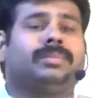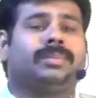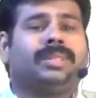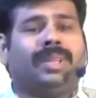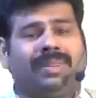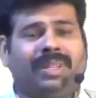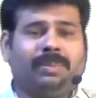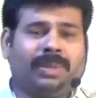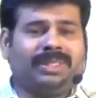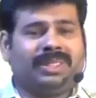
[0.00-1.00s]

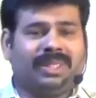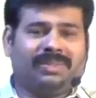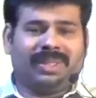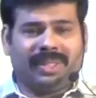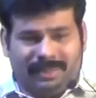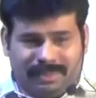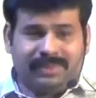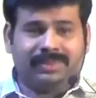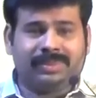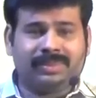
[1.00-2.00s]
70% of the time,
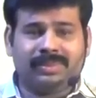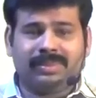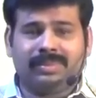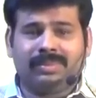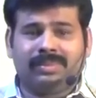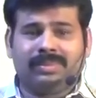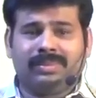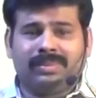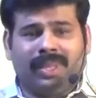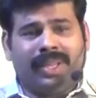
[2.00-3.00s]

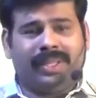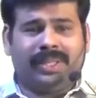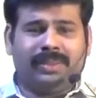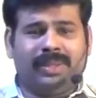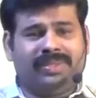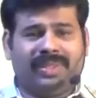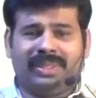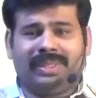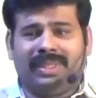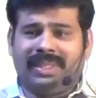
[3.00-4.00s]
I can do it
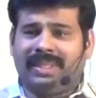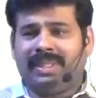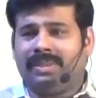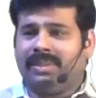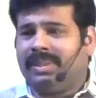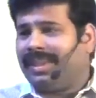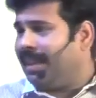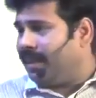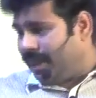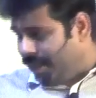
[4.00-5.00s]
fastly, I can do it
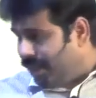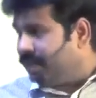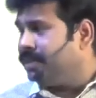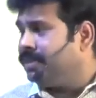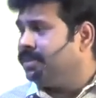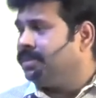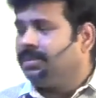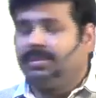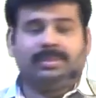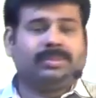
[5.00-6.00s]
accurately,
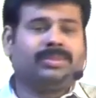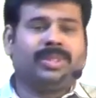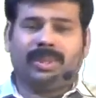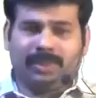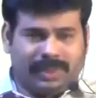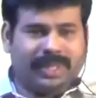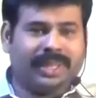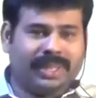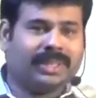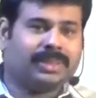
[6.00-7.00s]
without
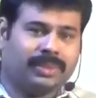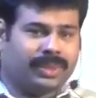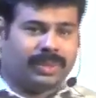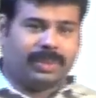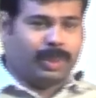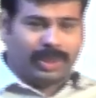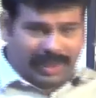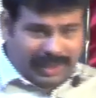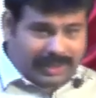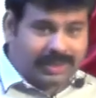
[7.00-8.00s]
tiredness, without
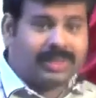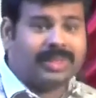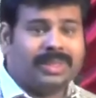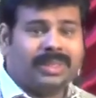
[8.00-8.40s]
boringness, no?